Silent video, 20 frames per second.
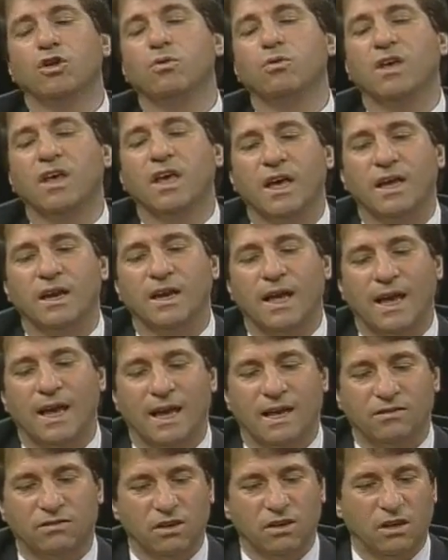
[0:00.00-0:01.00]
you can't
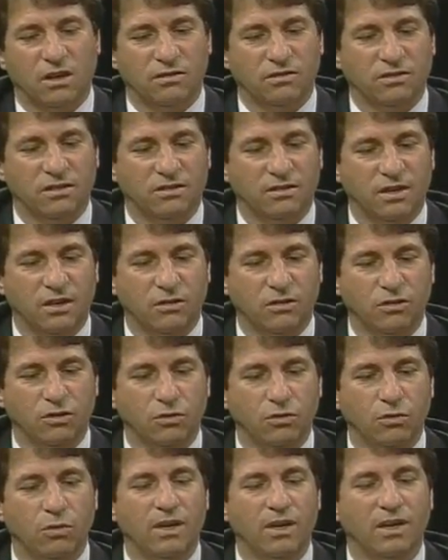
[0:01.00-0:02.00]
ask us to tell
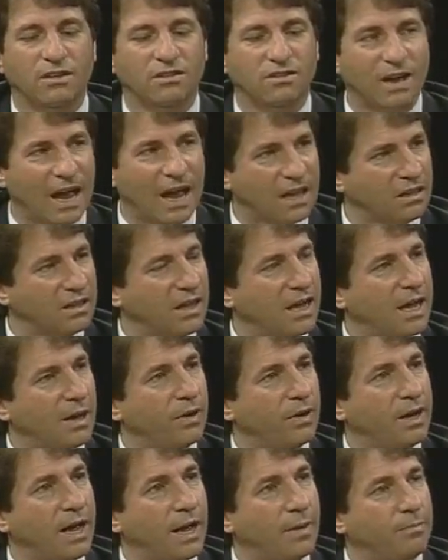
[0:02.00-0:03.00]
you exactly how
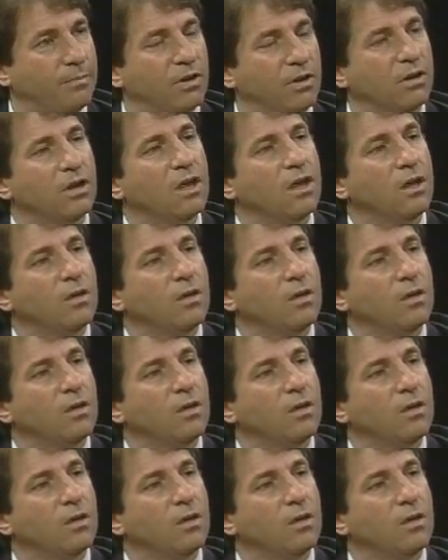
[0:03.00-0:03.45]
it happened,